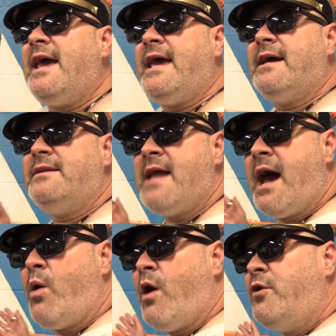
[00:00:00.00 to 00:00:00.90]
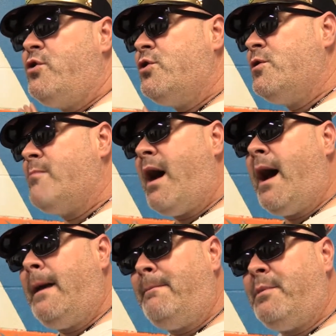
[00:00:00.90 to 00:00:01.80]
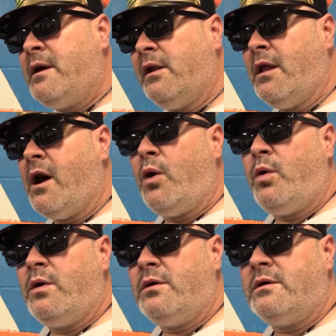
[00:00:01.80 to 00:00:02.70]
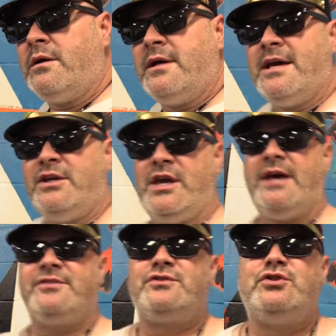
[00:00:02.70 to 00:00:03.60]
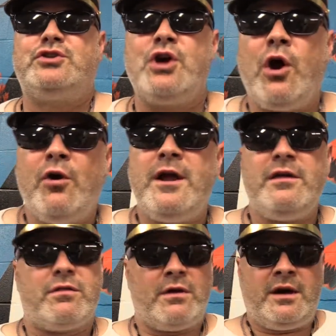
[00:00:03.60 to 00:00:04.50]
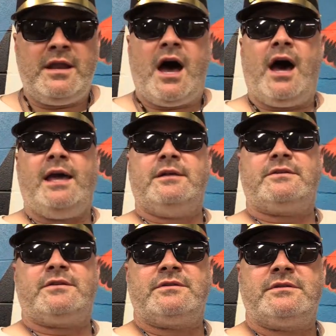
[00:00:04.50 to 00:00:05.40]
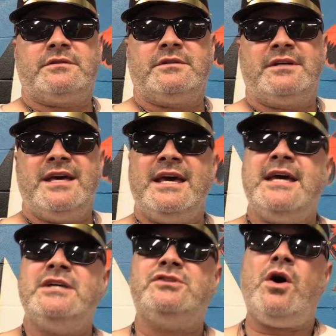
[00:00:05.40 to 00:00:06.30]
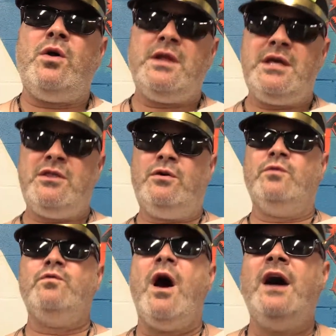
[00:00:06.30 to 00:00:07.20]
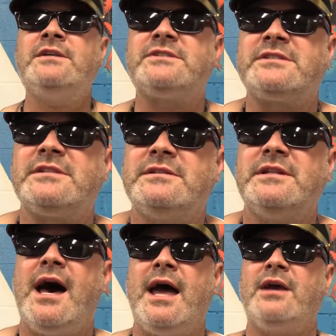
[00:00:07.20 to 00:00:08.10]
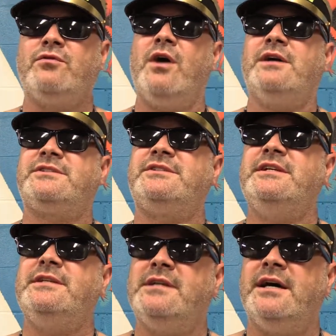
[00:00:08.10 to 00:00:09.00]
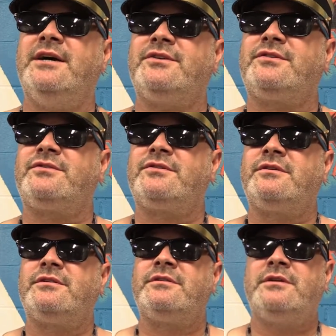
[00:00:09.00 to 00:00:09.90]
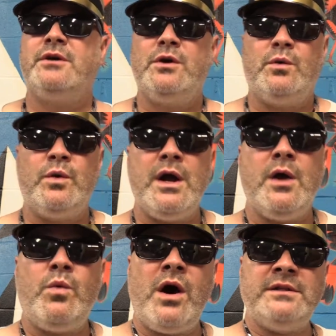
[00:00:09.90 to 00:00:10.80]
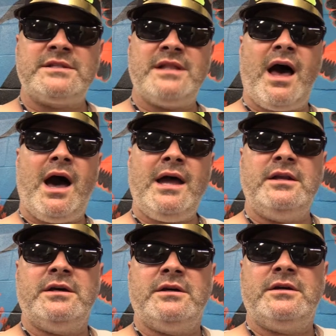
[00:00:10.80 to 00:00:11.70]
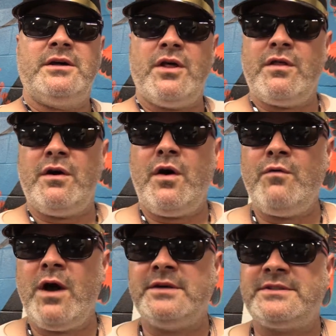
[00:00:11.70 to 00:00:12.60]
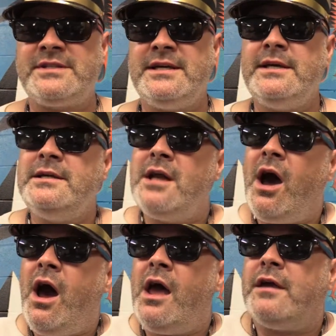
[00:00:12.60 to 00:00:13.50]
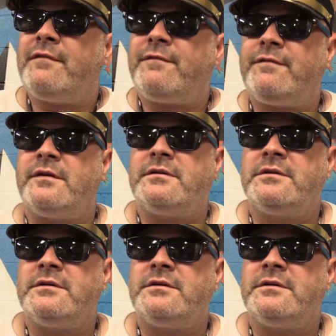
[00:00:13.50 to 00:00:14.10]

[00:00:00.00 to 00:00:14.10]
And now under my pillow, yes, during the night, is only the rust-like rustiness where once lied the rusty knife.